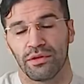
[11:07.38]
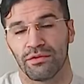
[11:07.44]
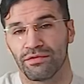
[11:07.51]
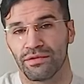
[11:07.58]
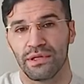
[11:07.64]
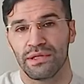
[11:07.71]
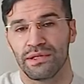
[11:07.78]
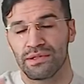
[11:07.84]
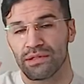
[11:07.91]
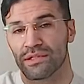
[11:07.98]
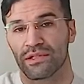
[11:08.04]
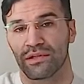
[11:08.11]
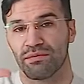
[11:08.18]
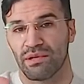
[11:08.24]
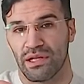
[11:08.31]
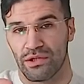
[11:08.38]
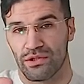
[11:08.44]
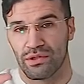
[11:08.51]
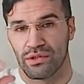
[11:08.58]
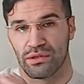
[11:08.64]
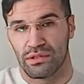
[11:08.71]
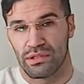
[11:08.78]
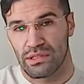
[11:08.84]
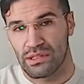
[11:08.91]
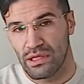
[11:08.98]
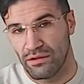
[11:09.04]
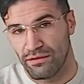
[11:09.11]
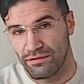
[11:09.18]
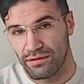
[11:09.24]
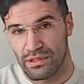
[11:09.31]
the first determination, the
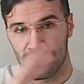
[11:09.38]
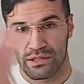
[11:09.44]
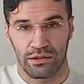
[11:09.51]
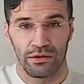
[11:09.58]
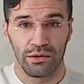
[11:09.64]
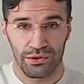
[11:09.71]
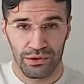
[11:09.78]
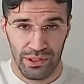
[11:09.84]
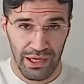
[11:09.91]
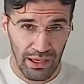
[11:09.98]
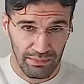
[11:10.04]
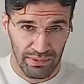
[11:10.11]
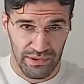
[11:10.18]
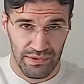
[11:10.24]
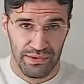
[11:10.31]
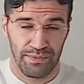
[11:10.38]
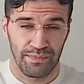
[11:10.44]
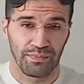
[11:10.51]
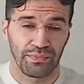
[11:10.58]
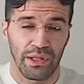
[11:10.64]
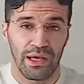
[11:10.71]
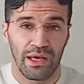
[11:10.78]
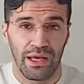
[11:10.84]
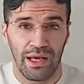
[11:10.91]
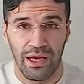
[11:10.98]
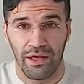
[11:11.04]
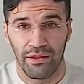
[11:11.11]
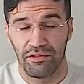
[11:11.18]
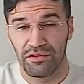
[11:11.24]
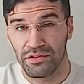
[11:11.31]
self-disclosure, happens.
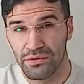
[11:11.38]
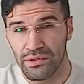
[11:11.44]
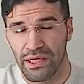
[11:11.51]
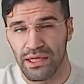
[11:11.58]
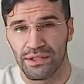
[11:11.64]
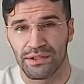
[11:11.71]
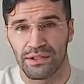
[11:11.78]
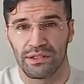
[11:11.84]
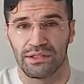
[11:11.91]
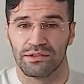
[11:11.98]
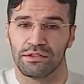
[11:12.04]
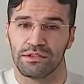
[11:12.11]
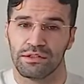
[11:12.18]
And through that, the